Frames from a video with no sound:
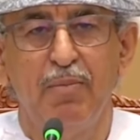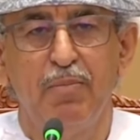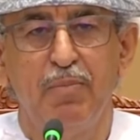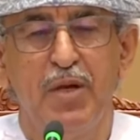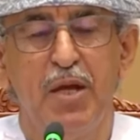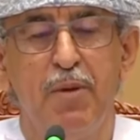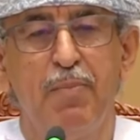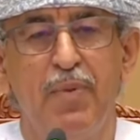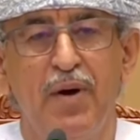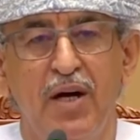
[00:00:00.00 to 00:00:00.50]

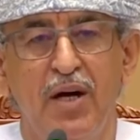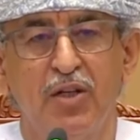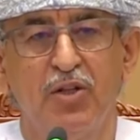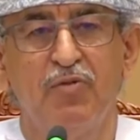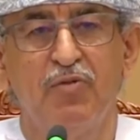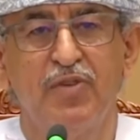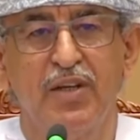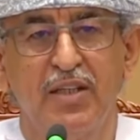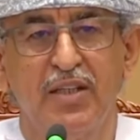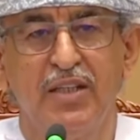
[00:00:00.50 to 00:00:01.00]
Be part
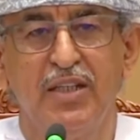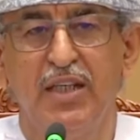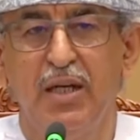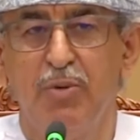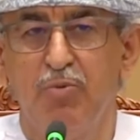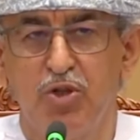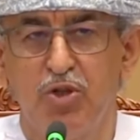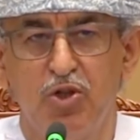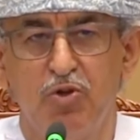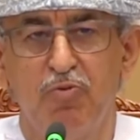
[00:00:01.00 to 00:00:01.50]
of the
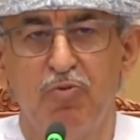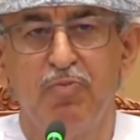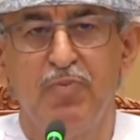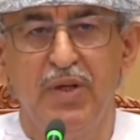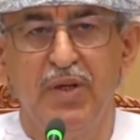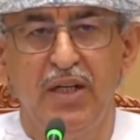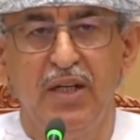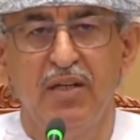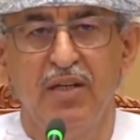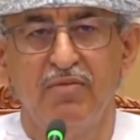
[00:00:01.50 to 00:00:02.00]
team which you've
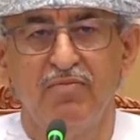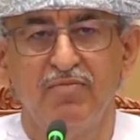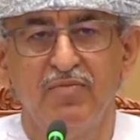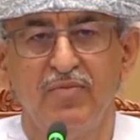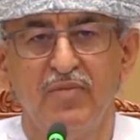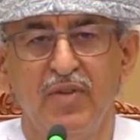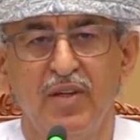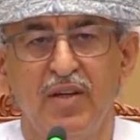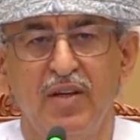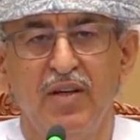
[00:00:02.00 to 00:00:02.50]

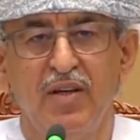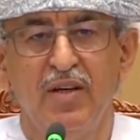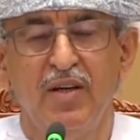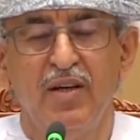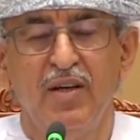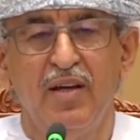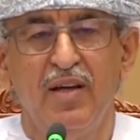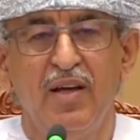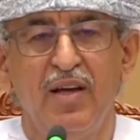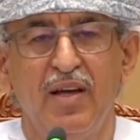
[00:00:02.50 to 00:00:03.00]

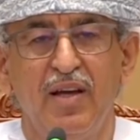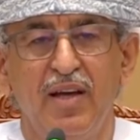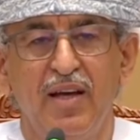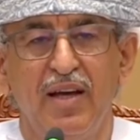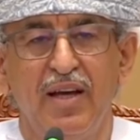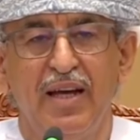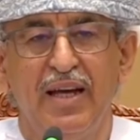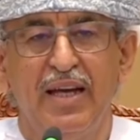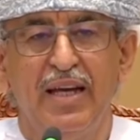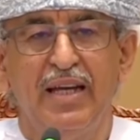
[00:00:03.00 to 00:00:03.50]
been
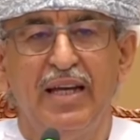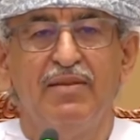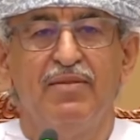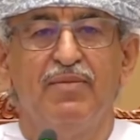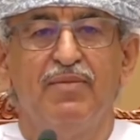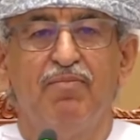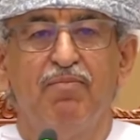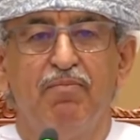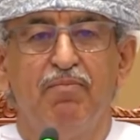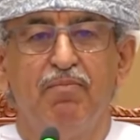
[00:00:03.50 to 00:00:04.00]

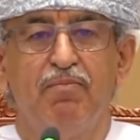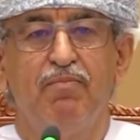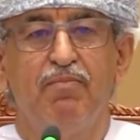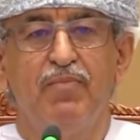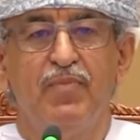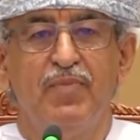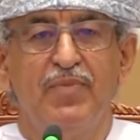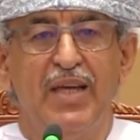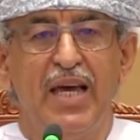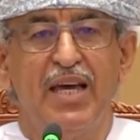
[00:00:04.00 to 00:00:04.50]
in
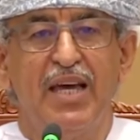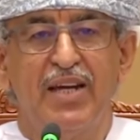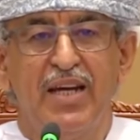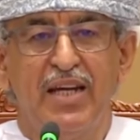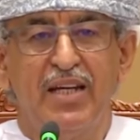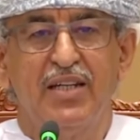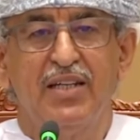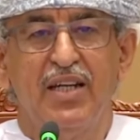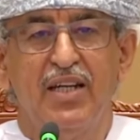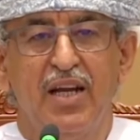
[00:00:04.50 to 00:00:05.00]

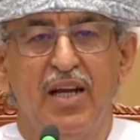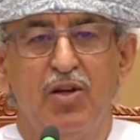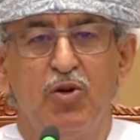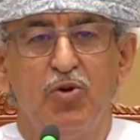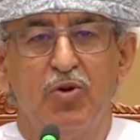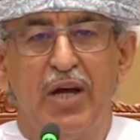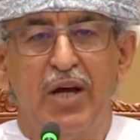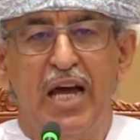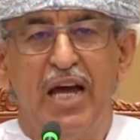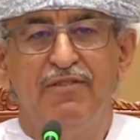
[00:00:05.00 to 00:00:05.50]
directing
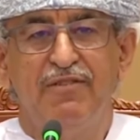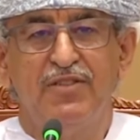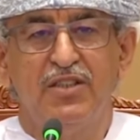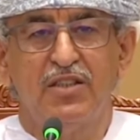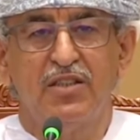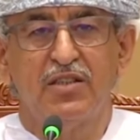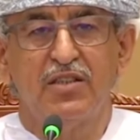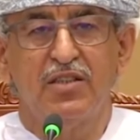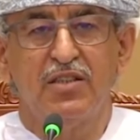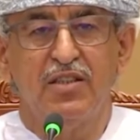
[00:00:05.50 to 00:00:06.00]
your
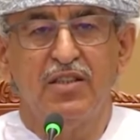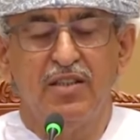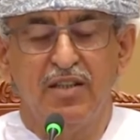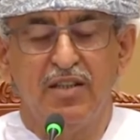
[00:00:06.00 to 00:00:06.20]
effort